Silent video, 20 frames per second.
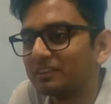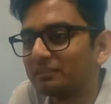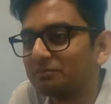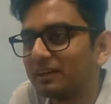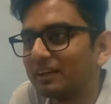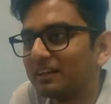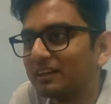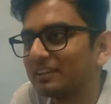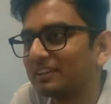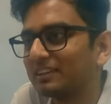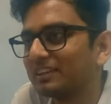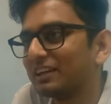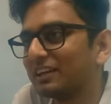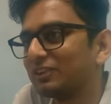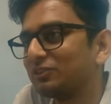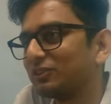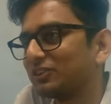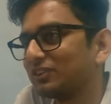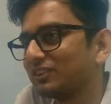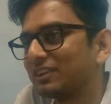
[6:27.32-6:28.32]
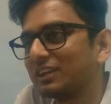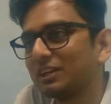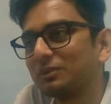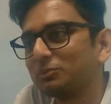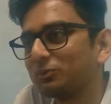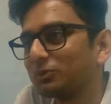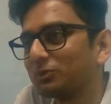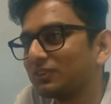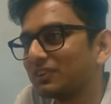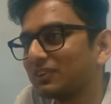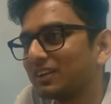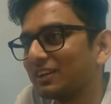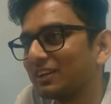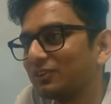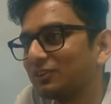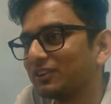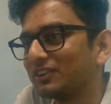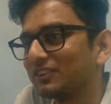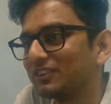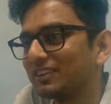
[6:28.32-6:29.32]
done my undergraduate and
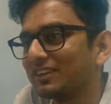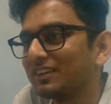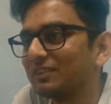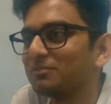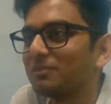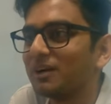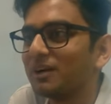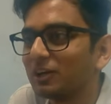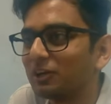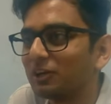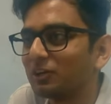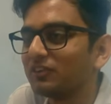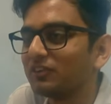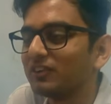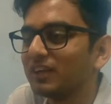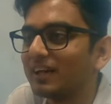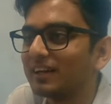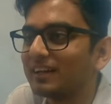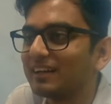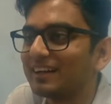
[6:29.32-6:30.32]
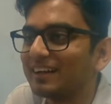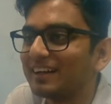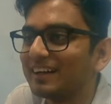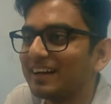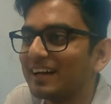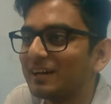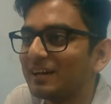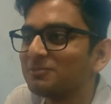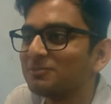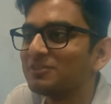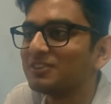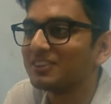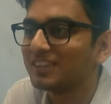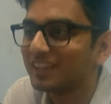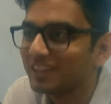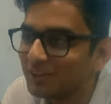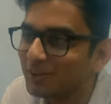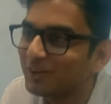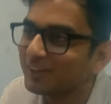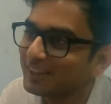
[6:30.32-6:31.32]
post-graduation in biology, and I'm
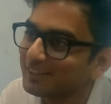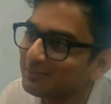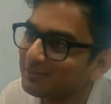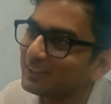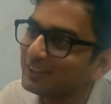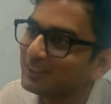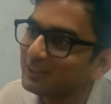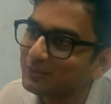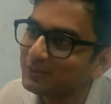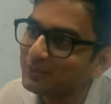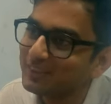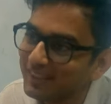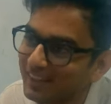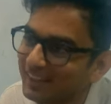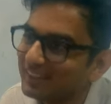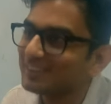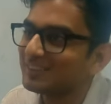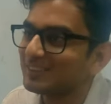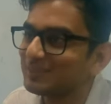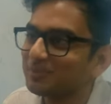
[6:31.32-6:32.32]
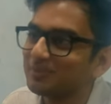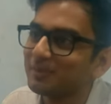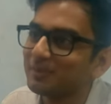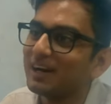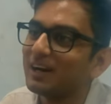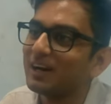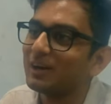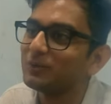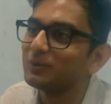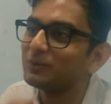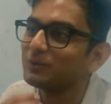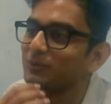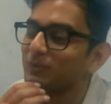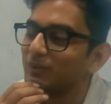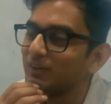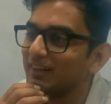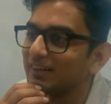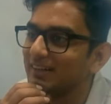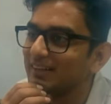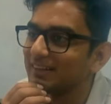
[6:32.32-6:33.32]
still not able to grasp
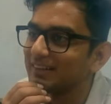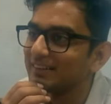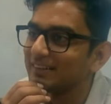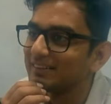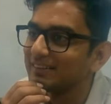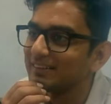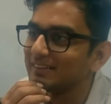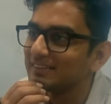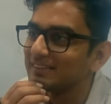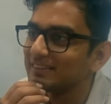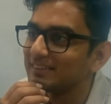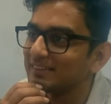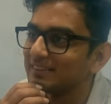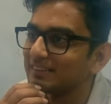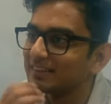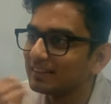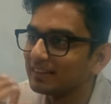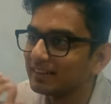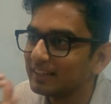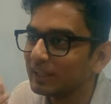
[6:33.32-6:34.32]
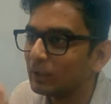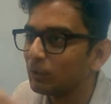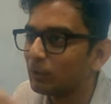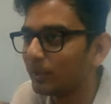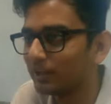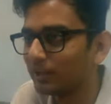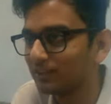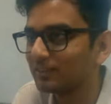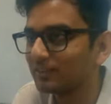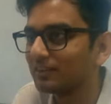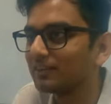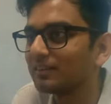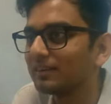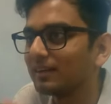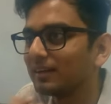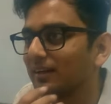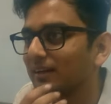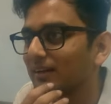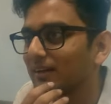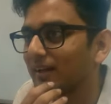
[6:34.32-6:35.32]
how this equation
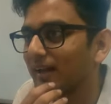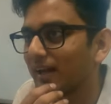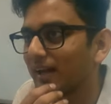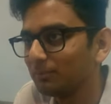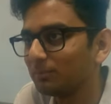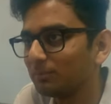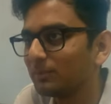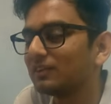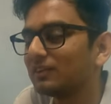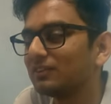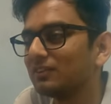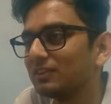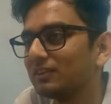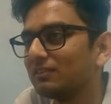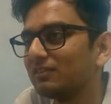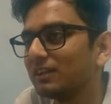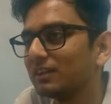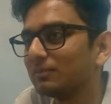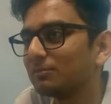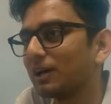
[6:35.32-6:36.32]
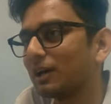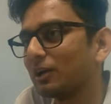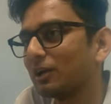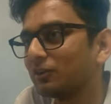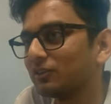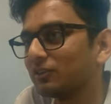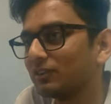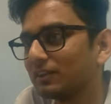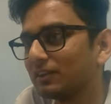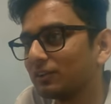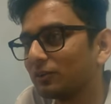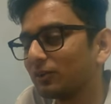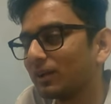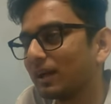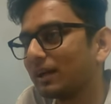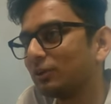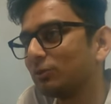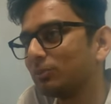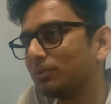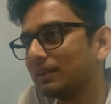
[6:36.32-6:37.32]
thing can be achieved in biology. So
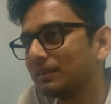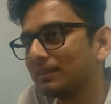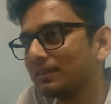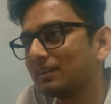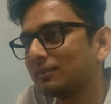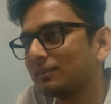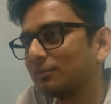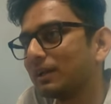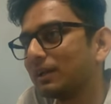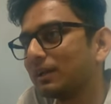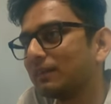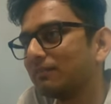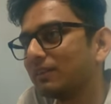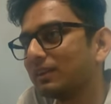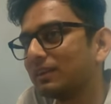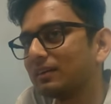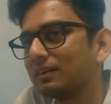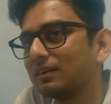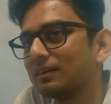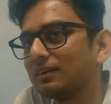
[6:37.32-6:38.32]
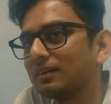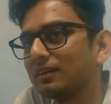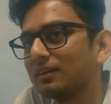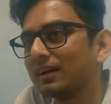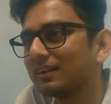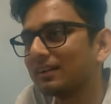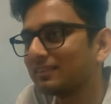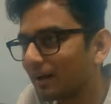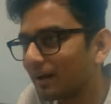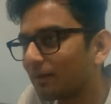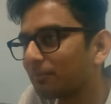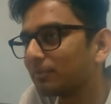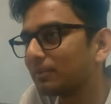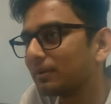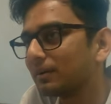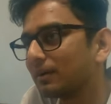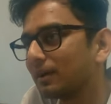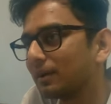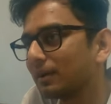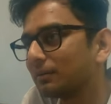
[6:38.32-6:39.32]
can you please explain with an example?